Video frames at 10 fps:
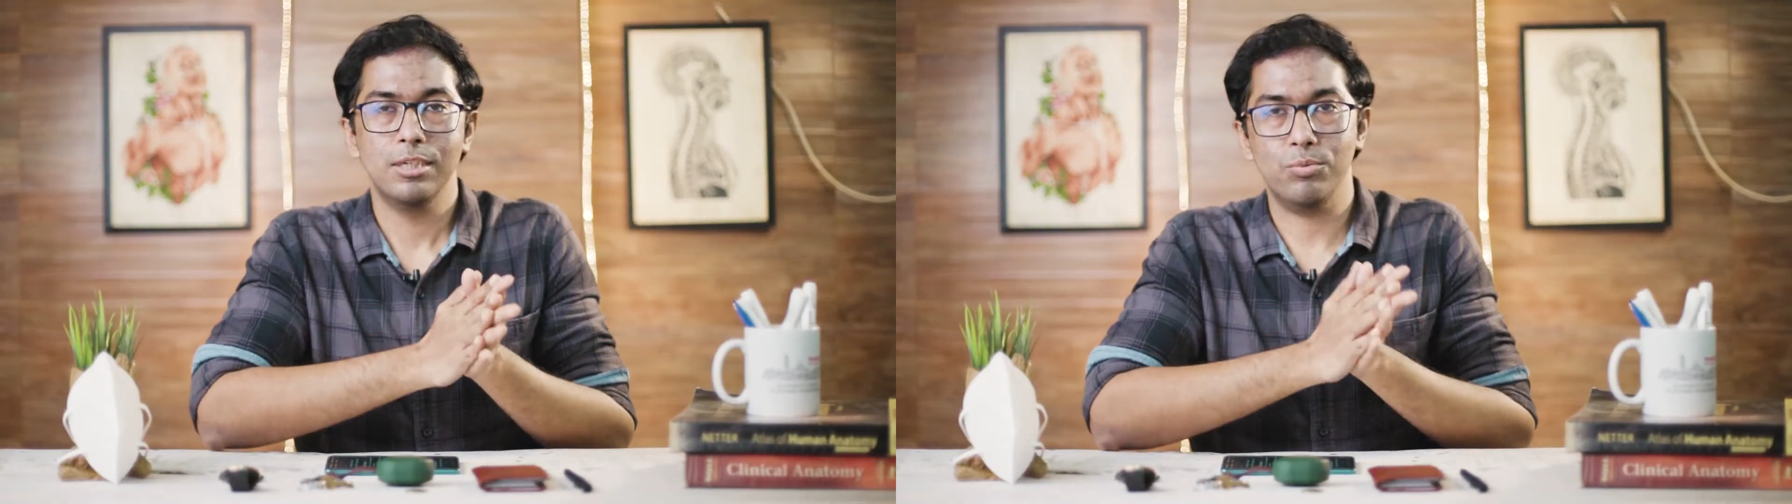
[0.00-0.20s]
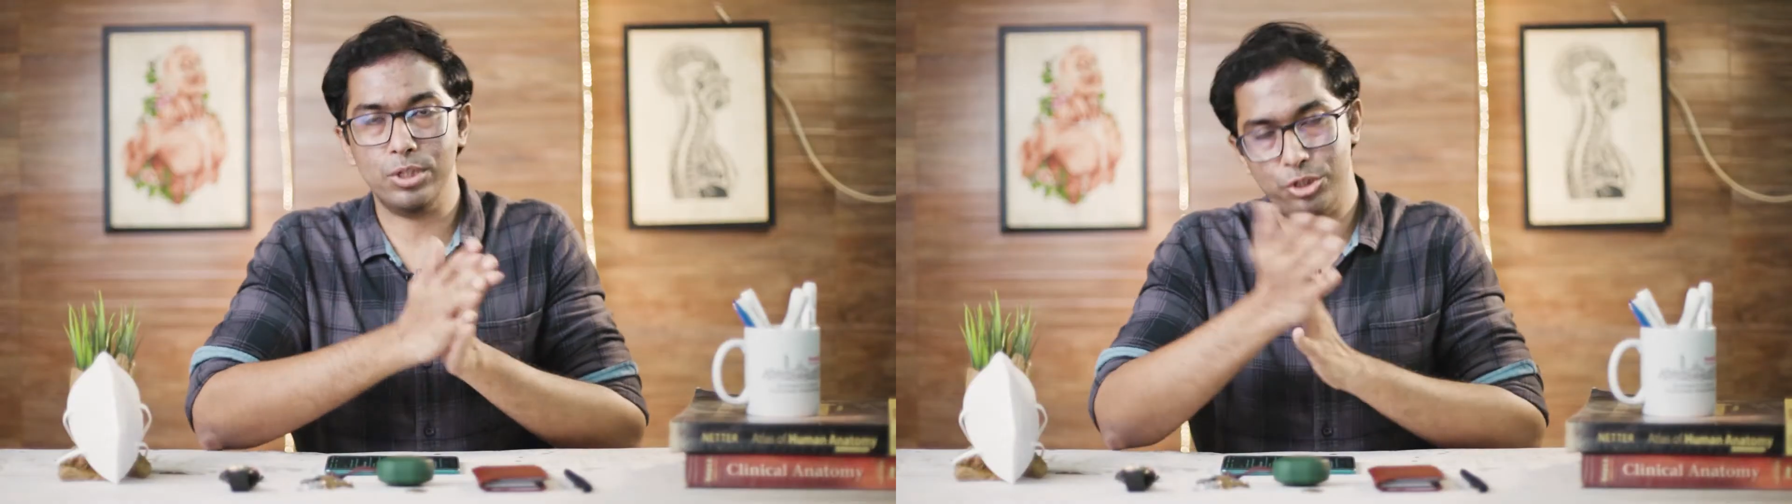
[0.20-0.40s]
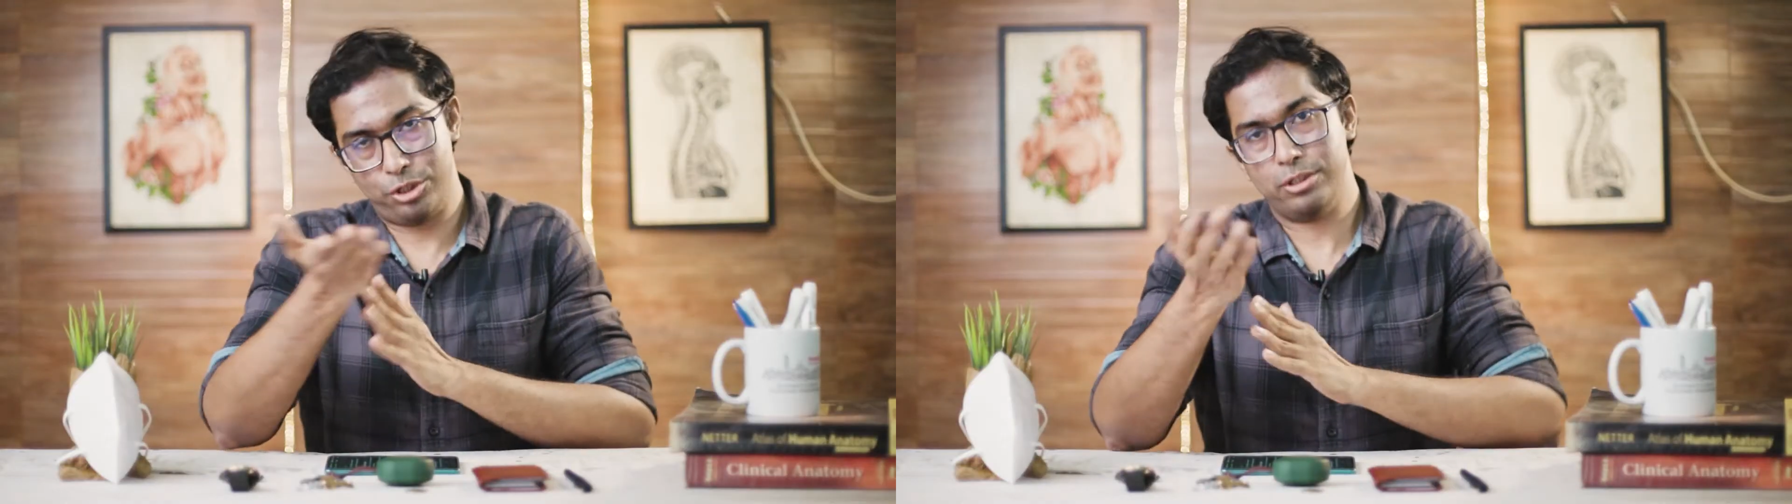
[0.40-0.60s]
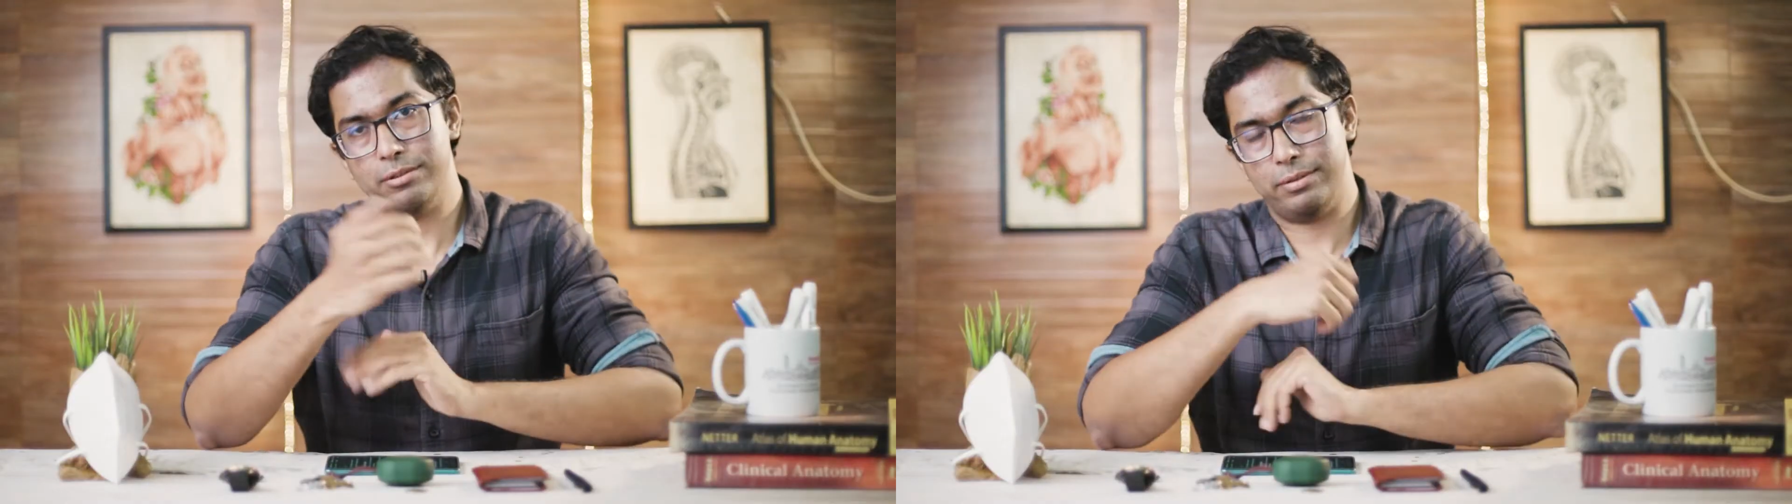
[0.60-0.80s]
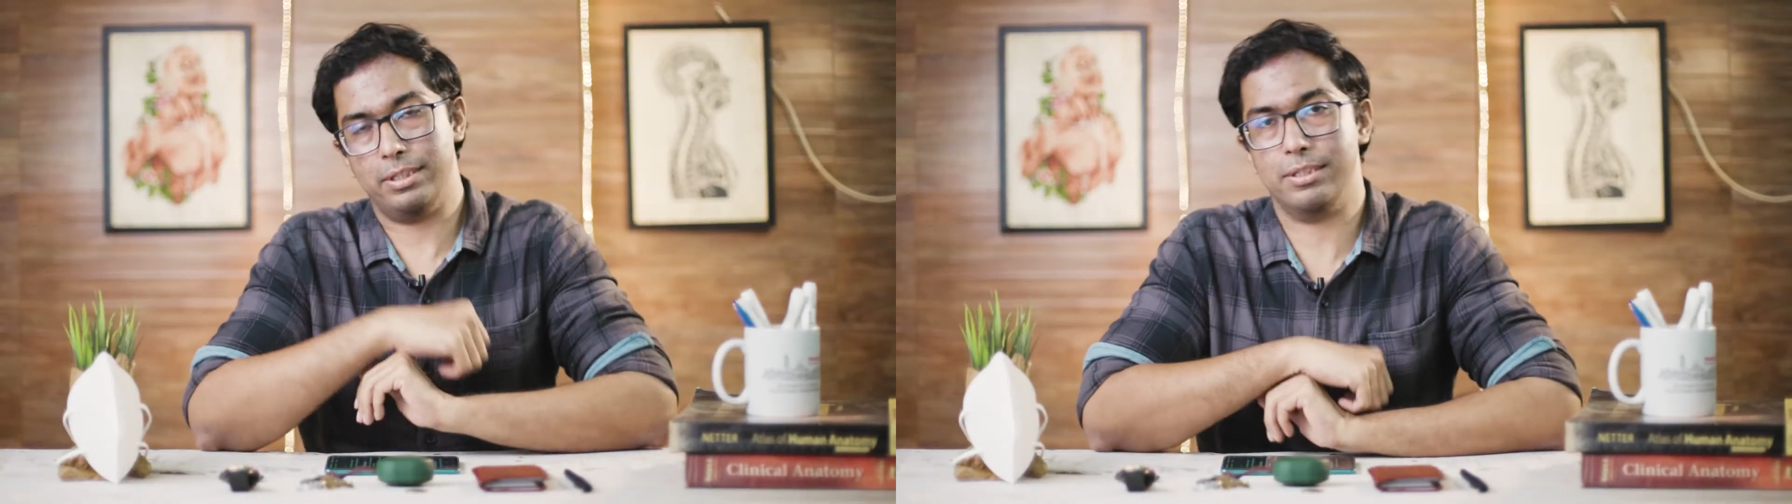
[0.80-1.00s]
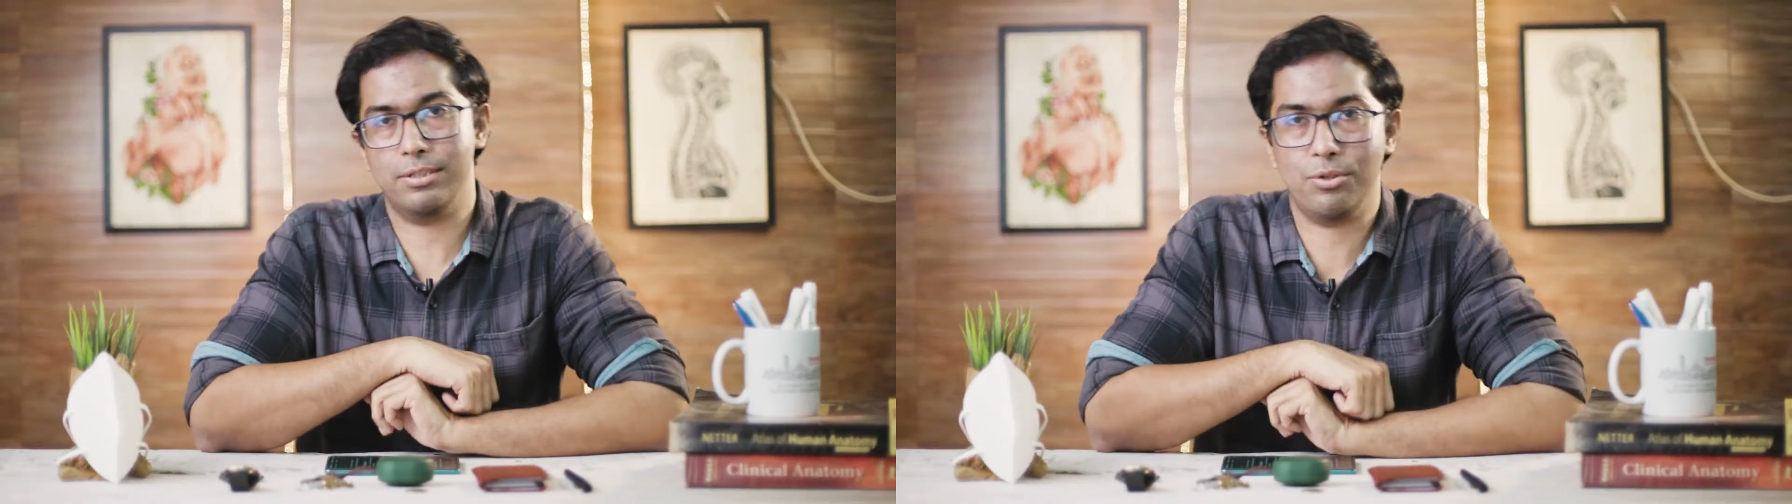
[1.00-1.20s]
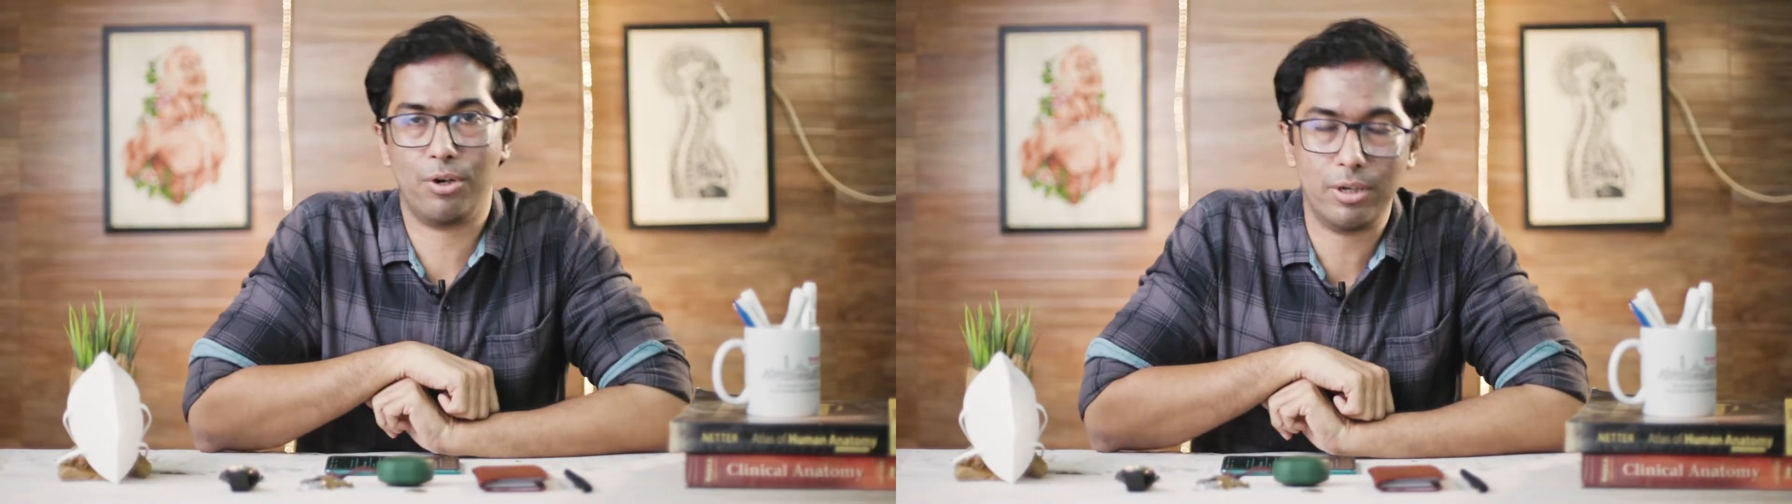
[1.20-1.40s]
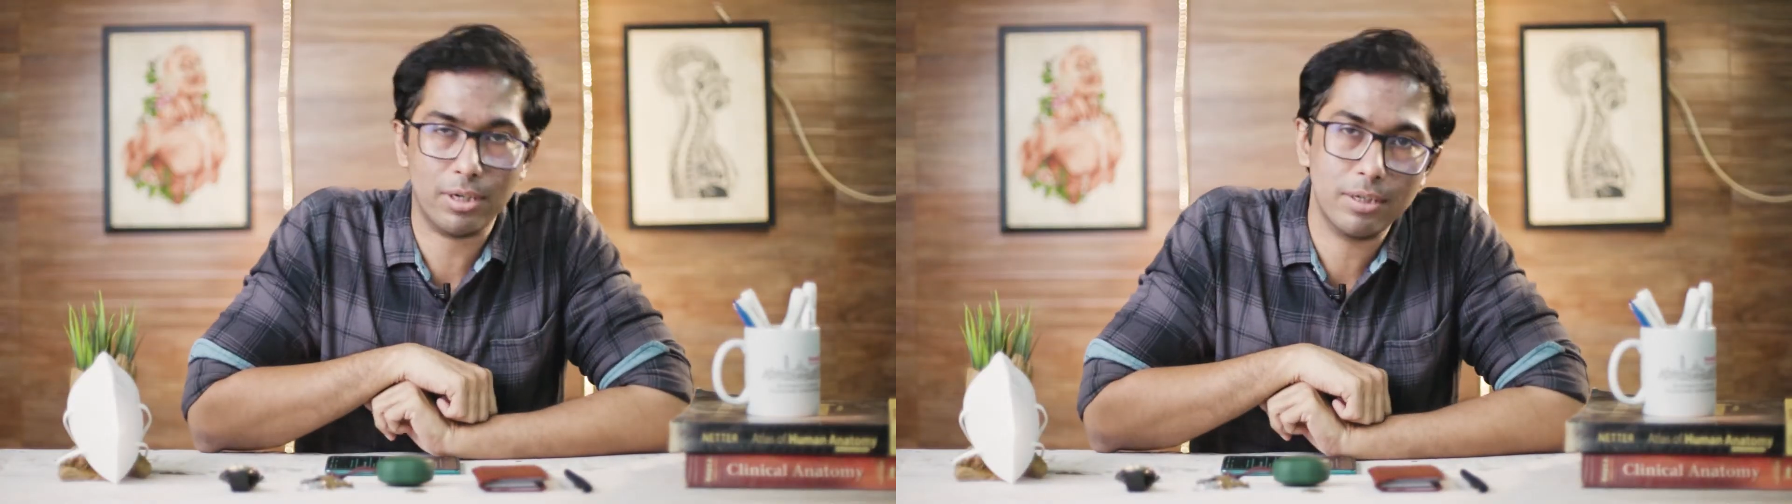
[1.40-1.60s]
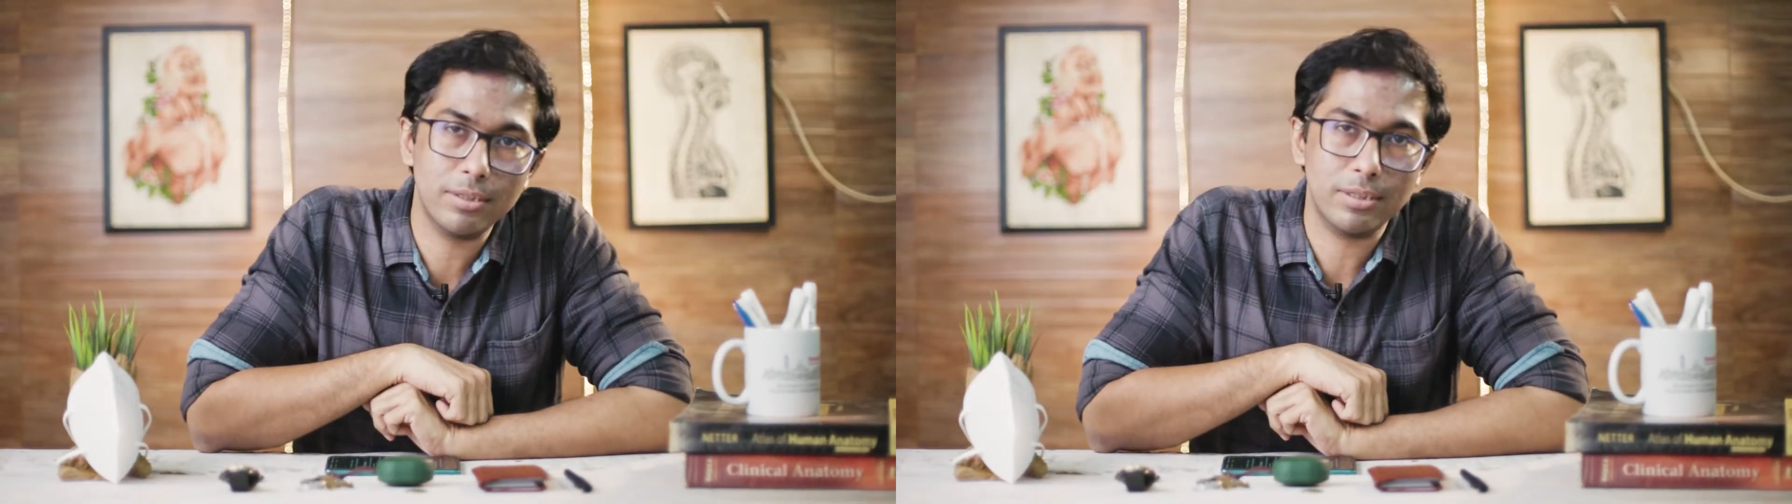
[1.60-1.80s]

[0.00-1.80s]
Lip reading: which is not